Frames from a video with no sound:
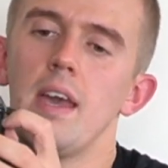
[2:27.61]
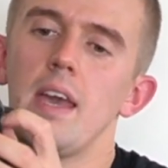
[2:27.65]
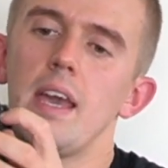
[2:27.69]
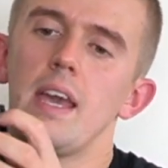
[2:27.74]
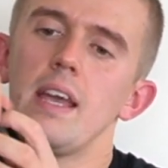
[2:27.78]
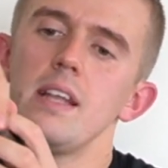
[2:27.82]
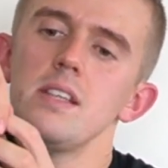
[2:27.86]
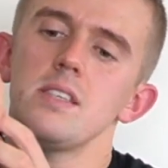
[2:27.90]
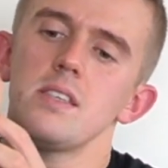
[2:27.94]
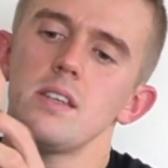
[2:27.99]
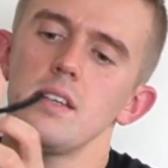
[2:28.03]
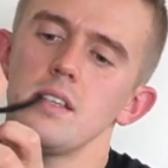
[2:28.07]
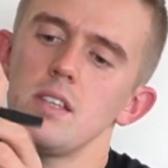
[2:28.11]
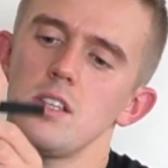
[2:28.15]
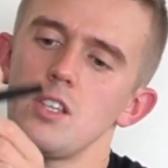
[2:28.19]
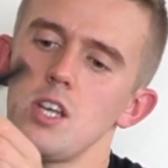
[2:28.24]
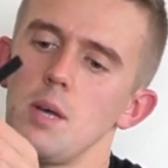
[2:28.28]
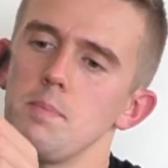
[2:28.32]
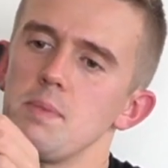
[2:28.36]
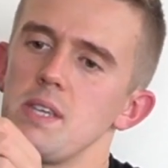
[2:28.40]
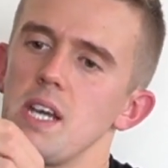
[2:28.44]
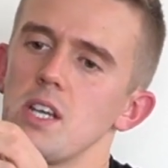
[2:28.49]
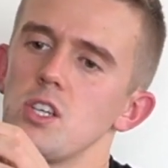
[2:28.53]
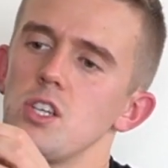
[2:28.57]
Inside the
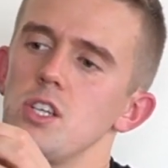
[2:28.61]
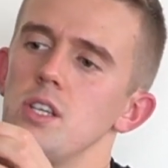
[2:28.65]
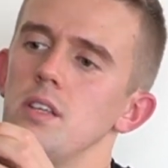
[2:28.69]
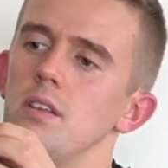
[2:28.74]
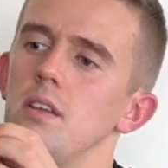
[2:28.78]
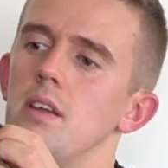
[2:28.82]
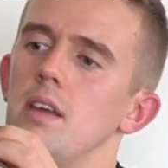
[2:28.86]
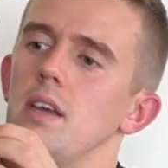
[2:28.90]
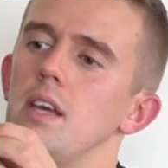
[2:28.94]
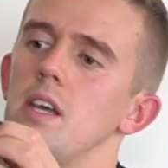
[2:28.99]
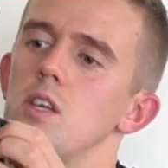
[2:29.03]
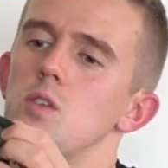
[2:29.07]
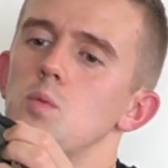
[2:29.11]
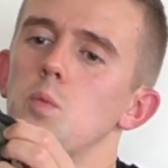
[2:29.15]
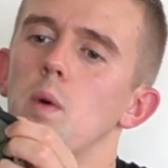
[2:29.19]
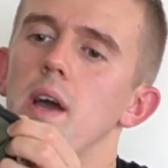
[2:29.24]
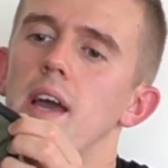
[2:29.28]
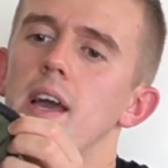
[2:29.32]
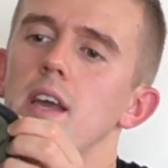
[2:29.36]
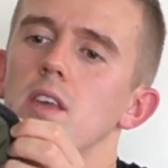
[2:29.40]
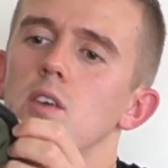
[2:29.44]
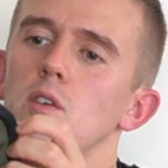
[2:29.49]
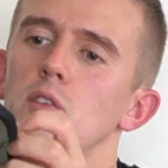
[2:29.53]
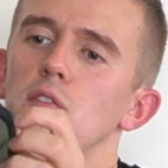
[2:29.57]
top section is
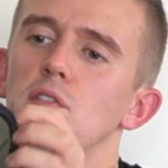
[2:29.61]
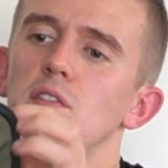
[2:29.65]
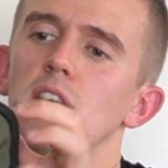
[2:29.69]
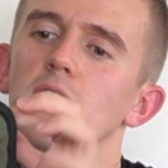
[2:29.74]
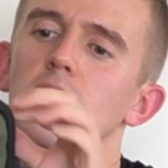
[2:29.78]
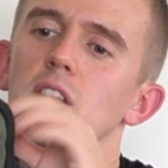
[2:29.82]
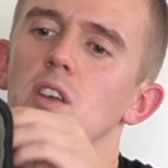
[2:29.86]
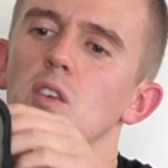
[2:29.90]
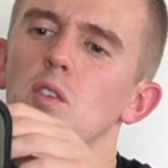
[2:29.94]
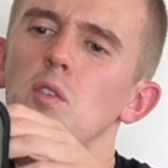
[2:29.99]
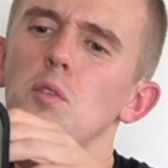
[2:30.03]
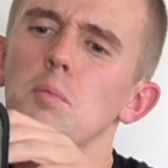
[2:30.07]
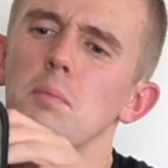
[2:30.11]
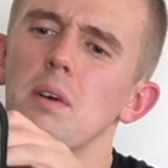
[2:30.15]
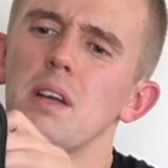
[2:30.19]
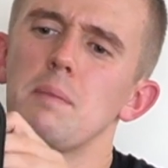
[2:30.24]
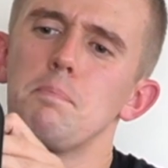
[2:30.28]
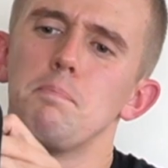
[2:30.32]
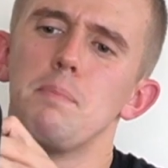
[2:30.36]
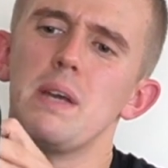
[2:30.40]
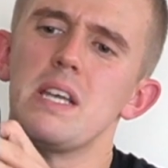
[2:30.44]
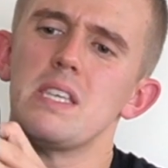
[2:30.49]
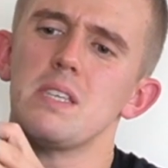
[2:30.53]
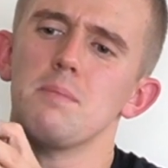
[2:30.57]
where you'll find all my
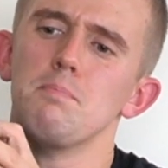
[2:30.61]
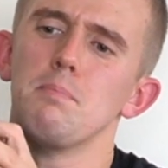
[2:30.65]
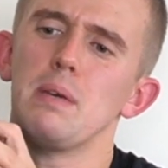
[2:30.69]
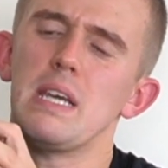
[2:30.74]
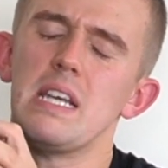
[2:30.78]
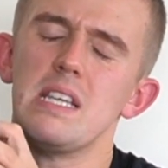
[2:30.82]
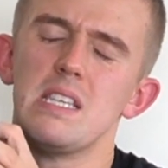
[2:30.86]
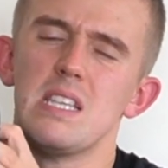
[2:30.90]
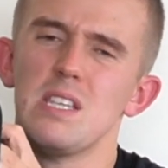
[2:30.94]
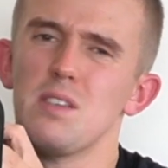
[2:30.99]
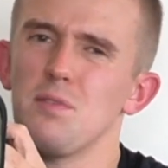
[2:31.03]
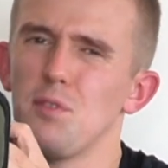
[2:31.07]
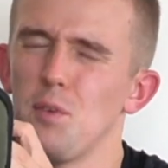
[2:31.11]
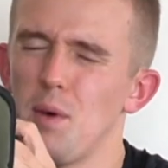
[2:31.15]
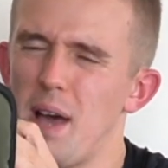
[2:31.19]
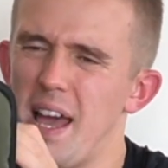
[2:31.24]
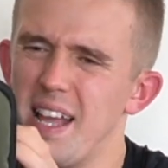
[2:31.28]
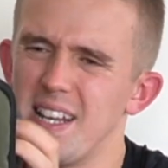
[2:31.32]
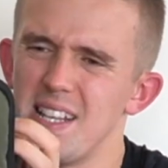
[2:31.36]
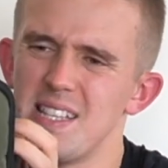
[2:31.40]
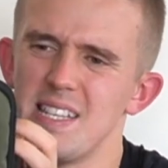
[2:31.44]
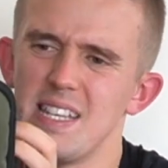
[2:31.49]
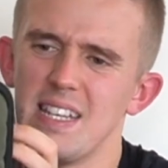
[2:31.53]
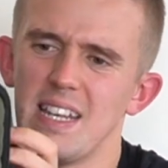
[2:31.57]
bits and pieces for
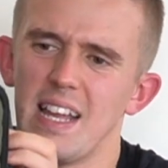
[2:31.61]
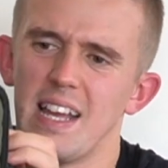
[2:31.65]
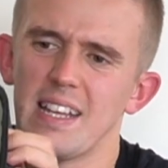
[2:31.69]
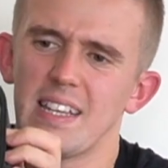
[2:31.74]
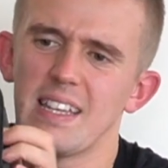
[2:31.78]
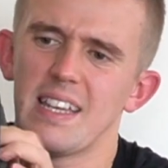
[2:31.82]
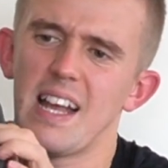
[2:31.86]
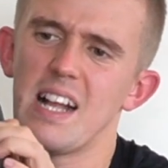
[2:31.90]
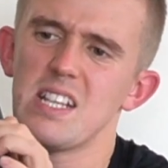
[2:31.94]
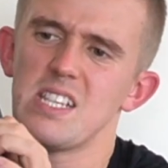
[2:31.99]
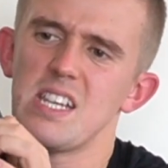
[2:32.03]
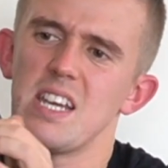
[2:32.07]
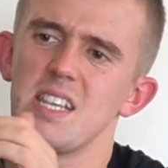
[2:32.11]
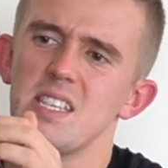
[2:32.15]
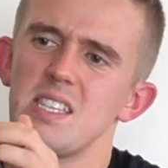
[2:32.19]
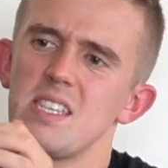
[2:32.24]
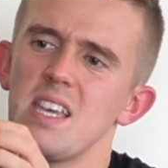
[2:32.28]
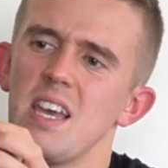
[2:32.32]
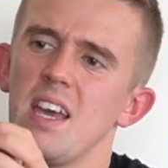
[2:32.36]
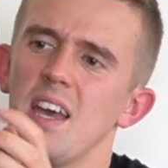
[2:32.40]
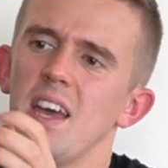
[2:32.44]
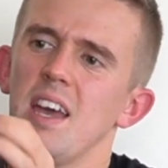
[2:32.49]
editing and gadgets.